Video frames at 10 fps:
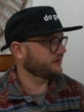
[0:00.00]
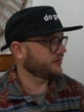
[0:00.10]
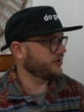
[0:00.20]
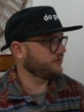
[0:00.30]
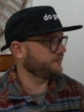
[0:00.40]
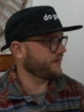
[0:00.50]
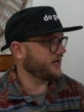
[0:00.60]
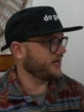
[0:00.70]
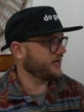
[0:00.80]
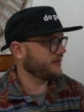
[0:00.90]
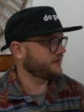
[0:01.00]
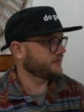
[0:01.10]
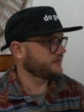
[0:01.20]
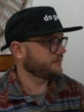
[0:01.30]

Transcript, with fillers: lo-fi